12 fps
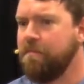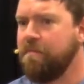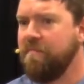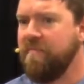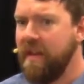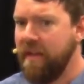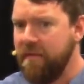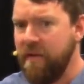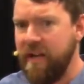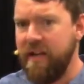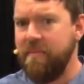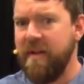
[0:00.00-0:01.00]
Their loved
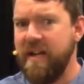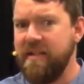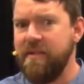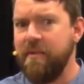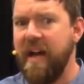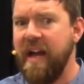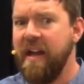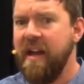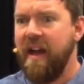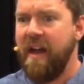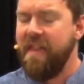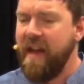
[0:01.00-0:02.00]
one had passed away,
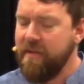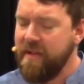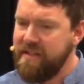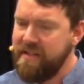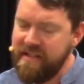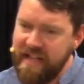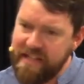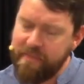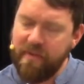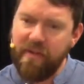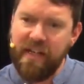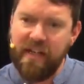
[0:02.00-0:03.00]
and they were
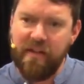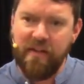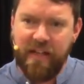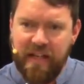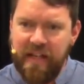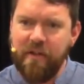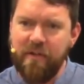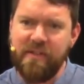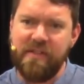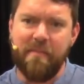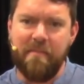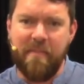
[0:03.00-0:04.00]
desperately clinging on
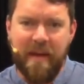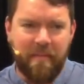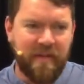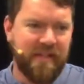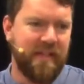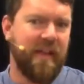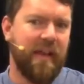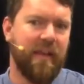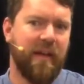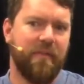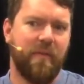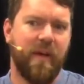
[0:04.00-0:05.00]
to memories of their
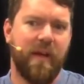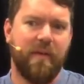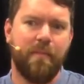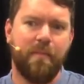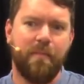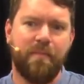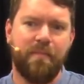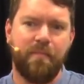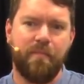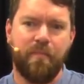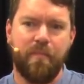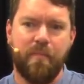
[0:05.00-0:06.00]
loved one
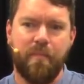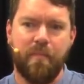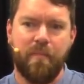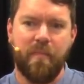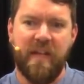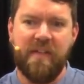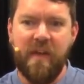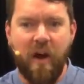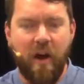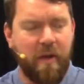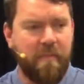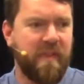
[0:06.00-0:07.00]
in the
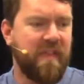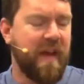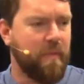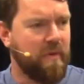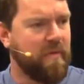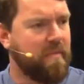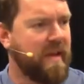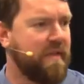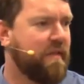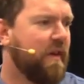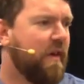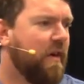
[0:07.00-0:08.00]
hope that they wouldn't be
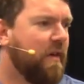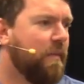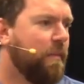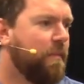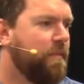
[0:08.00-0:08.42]
forgotten.